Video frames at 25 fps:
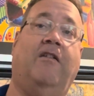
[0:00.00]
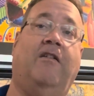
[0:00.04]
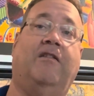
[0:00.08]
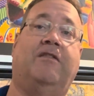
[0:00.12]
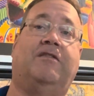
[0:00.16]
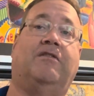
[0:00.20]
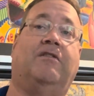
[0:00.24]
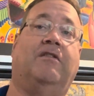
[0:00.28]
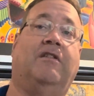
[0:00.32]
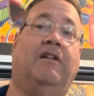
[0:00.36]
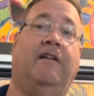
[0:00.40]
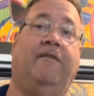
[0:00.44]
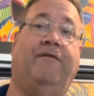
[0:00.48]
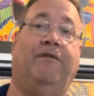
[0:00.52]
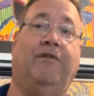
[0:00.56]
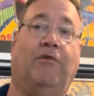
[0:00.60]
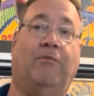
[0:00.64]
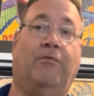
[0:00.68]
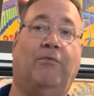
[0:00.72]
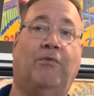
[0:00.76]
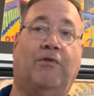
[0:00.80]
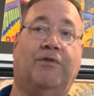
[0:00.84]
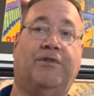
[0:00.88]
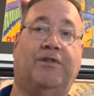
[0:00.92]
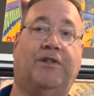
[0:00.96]
It's going to give you a little
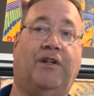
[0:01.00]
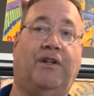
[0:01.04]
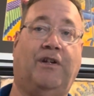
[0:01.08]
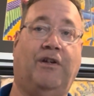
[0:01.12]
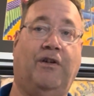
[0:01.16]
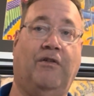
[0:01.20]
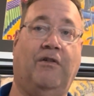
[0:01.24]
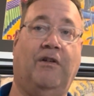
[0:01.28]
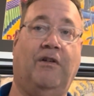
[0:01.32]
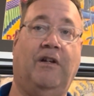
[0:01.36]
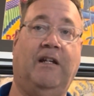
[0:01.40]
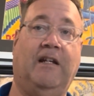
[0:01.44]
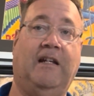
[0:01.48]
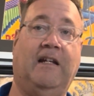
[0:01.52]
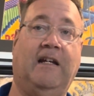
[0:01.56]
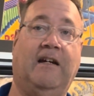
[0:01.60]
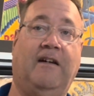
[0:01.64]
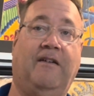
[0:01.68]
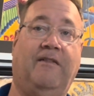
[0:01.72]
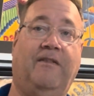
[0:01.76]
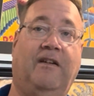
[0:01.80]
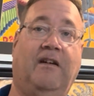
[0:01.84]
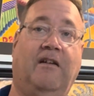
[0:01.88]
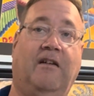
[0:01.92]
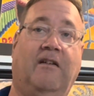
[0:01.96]
more security
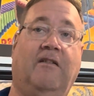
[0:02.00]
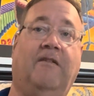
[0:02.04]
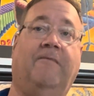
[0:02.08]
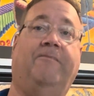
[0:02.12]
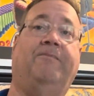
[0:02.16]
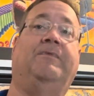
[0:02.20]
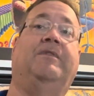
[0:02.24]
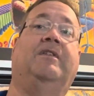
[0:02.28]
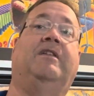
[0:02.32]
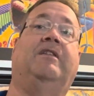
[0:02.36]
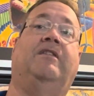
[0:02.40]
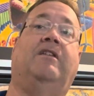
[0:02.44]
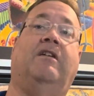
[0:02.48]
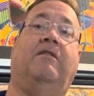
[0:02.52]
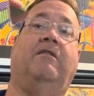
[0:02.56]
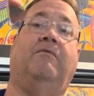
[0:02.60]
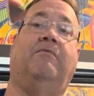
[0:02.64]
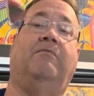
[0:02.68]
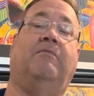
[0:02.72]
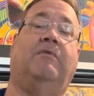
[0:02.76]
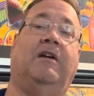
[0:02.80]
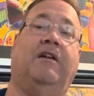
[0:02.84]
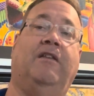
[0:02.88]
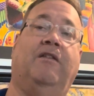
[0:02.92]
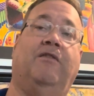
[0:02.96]
down there, and that
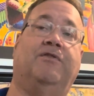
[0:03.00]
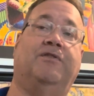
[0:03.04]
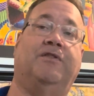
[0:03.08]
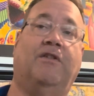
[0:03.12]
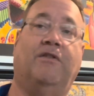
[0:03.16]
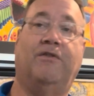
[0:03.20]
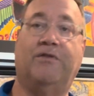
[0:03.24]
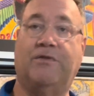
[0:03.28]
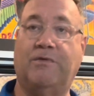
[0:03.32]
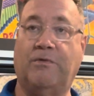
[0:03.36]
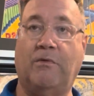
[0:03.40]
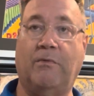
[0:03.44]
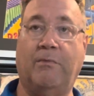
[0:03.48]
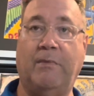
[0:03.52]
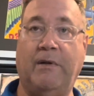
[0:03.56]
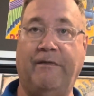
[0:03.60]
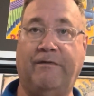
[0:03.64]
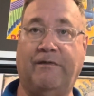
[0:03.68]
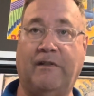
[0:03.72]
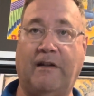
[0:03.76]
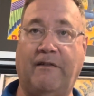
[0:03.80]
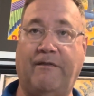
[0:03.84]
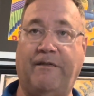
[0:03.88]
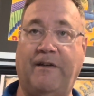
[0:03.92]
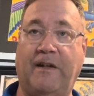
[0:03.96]
way those notes won't be
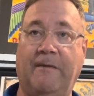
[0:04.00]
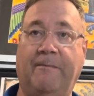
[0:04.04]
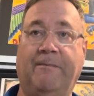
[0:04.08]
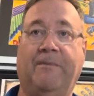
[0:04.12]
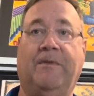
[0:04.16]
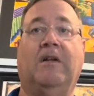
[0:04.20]
fluffy.